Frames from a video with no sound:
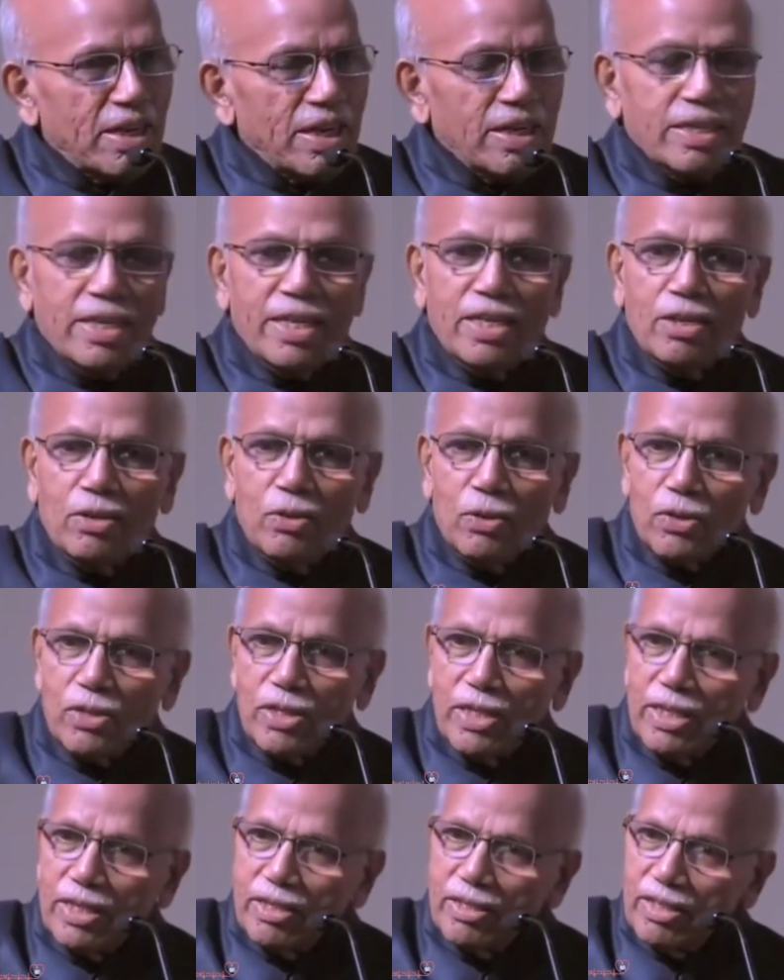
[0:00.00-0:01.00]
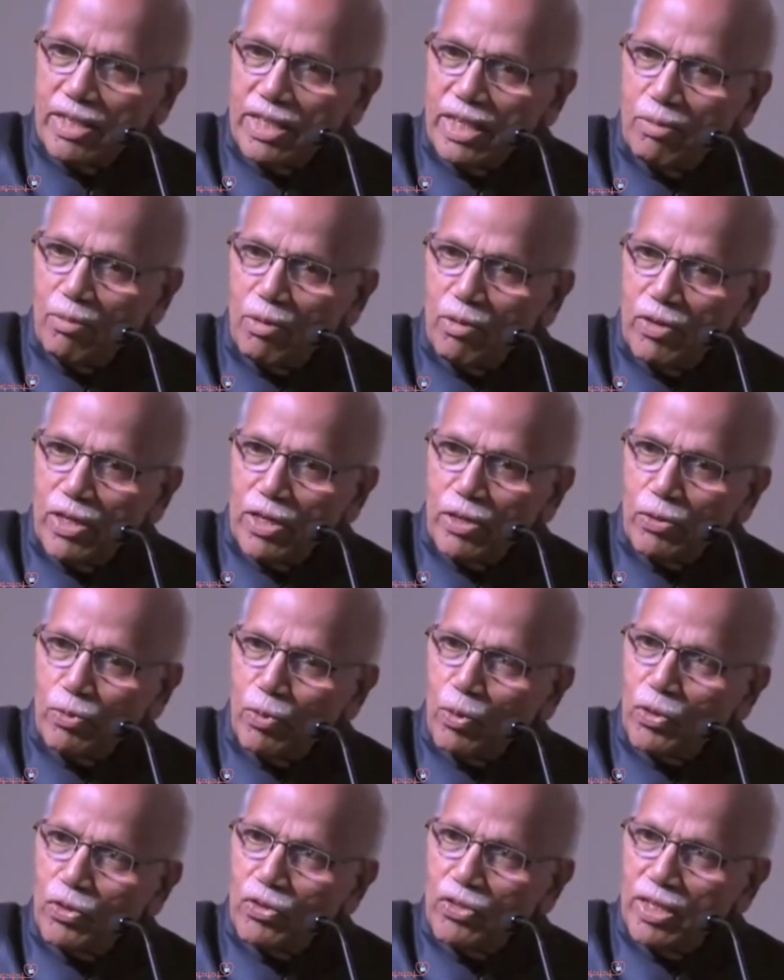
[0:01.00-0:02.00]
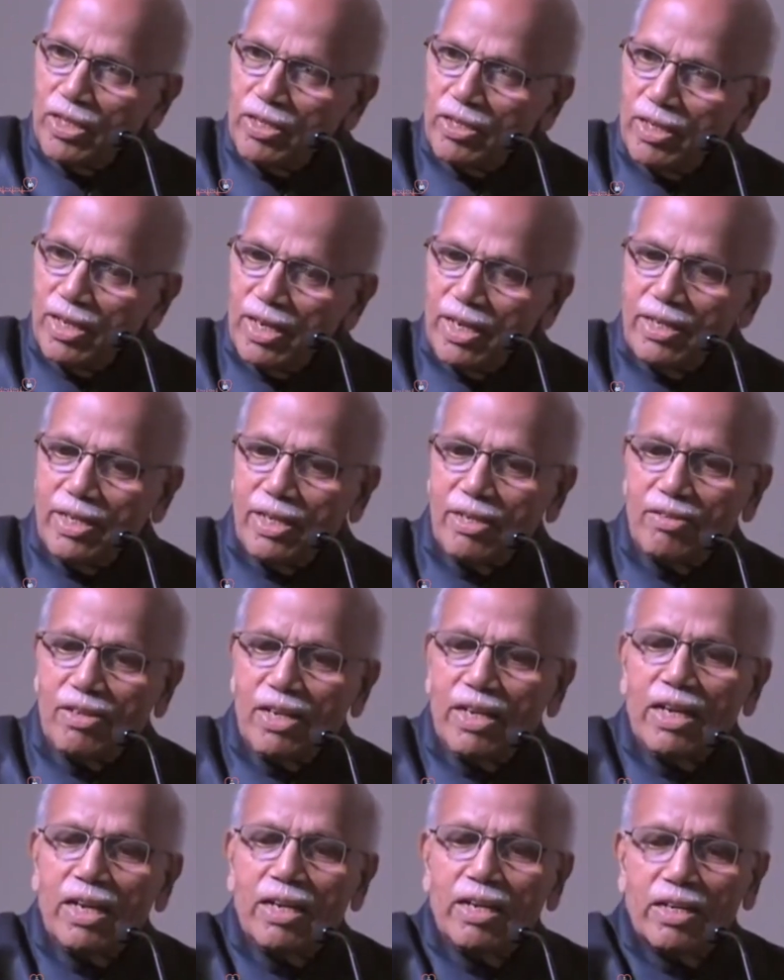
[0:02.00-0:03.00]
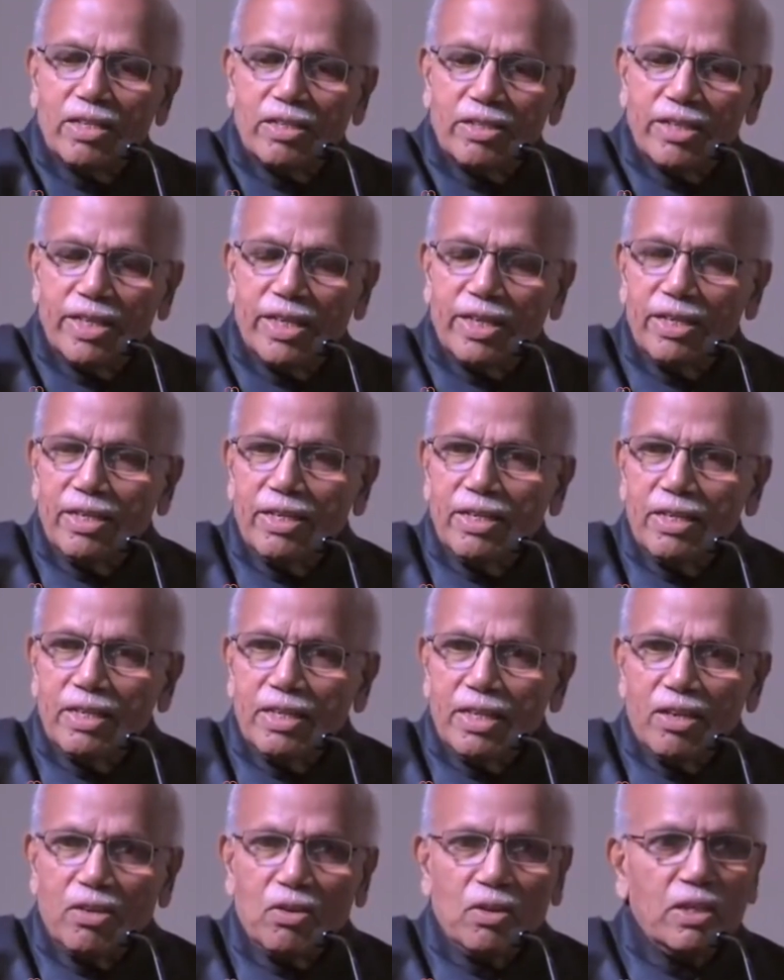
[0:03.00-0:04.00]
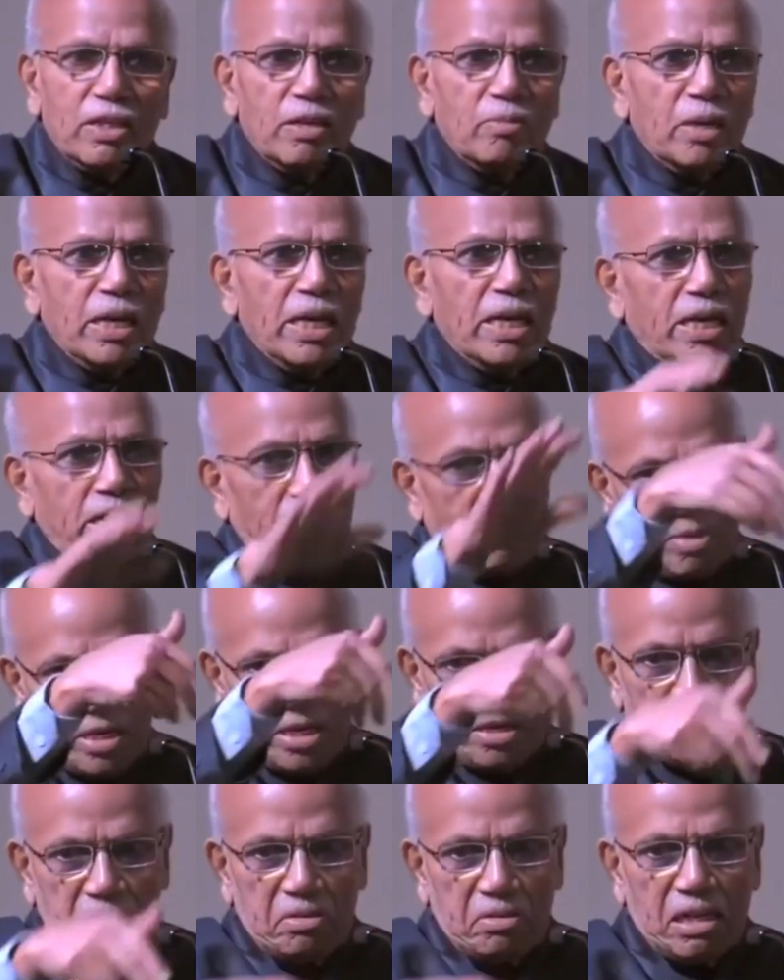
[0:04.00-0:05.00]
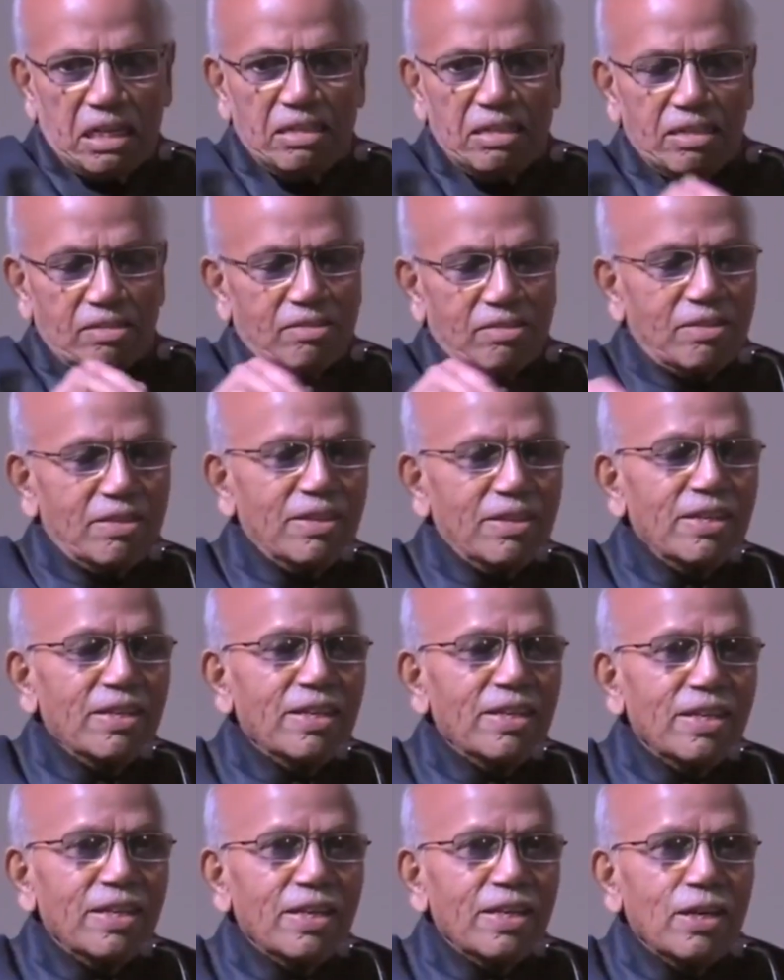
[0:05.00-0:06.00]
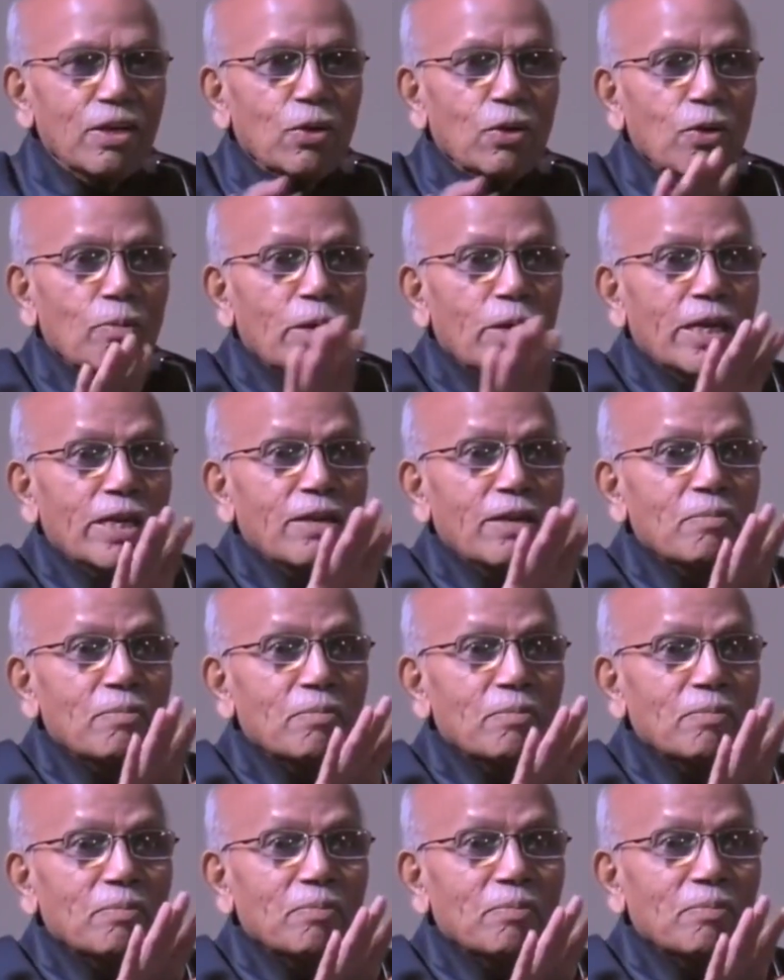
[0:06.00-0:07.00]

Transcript: And then he goes near the table where you both sit, and there's little dirt there. Then he calls that, "Hey, come here, clean this." Don't marry him.